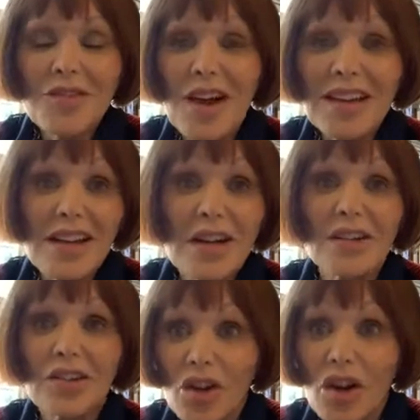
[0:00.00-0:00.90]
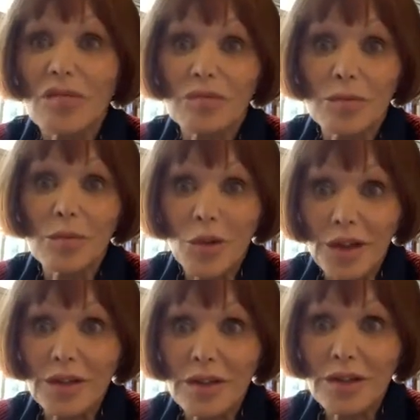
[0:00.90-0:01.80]
know, I can't not
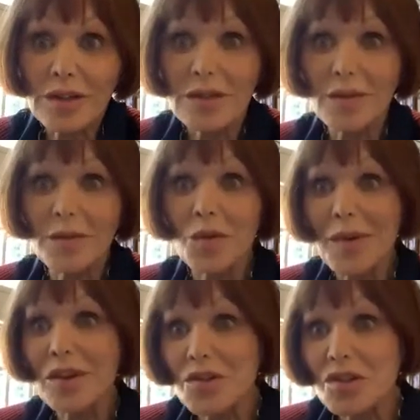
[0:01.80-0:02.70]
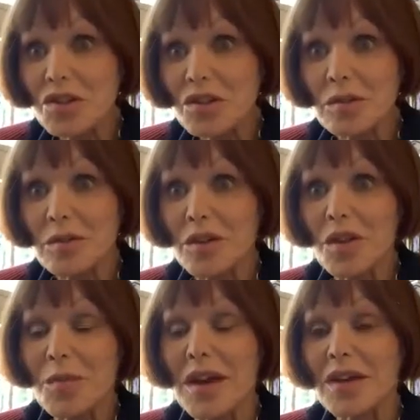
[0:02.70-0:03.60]
work. I mean, what am I going to do? Go
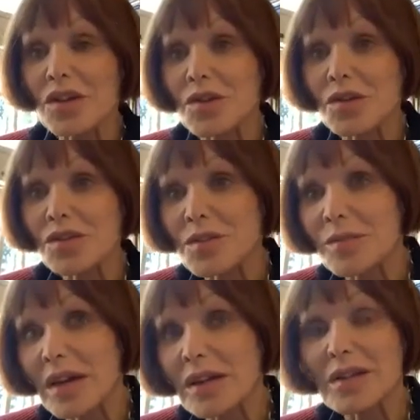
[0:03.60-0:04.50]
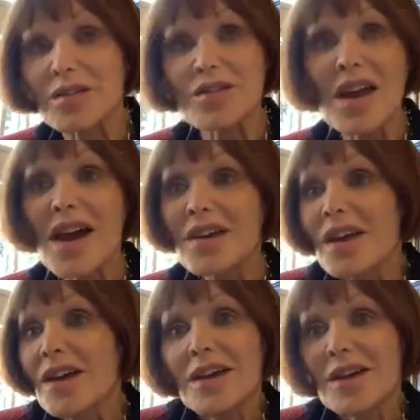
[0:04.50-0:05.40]
to the manicurist and buy clothes?
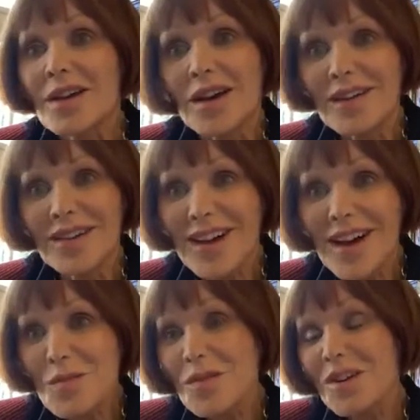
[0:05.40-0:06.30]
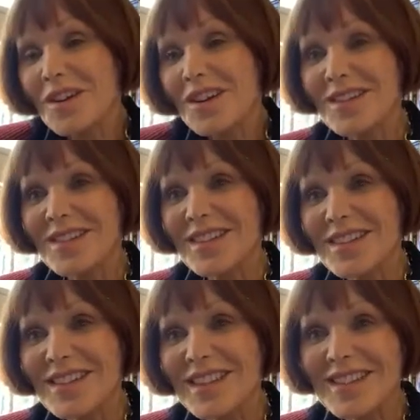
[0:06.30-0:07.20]
I work.
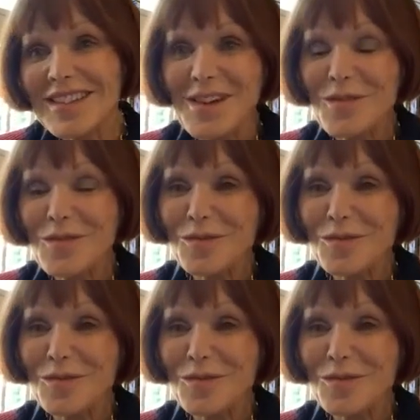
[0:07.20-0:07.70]
That's life.